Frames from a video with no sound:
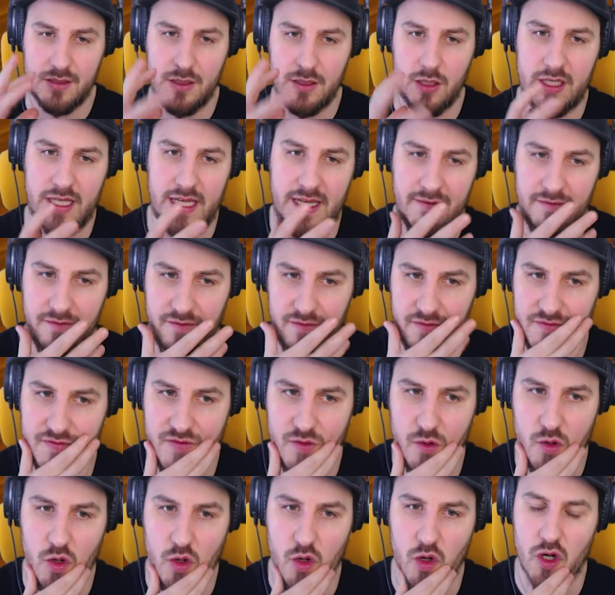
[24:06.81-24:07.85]
looking
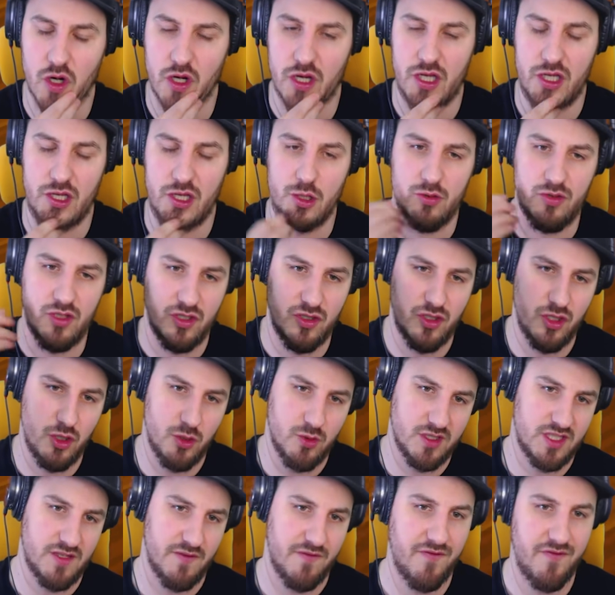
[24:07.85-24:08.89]
for you to
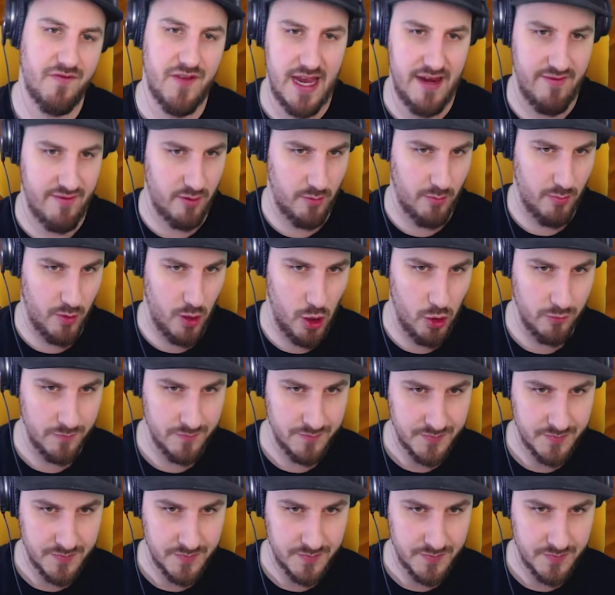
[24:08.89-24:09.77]
do us a favor, bro.